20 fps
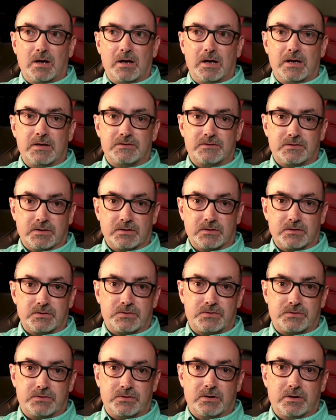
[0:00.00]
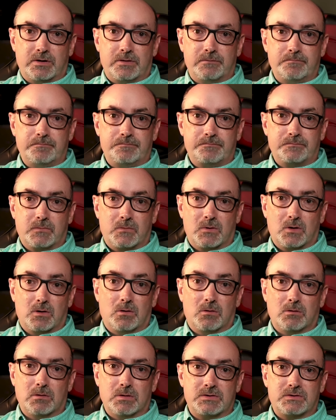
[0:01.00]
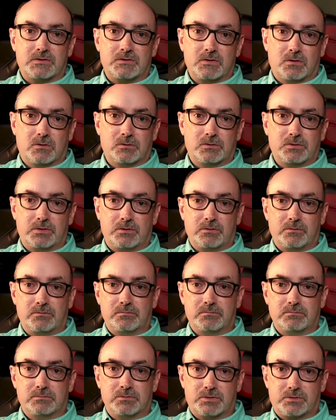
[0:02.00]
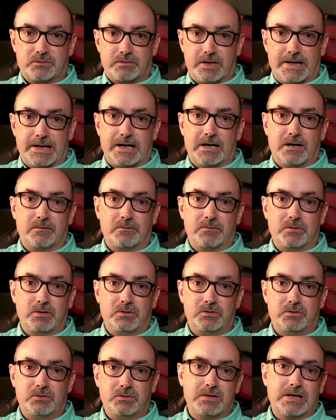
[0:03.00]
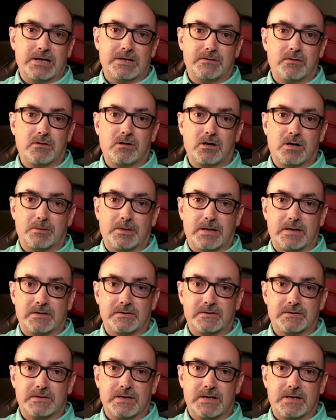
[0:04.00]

it's understood or it's told you straight out, you do not talk about this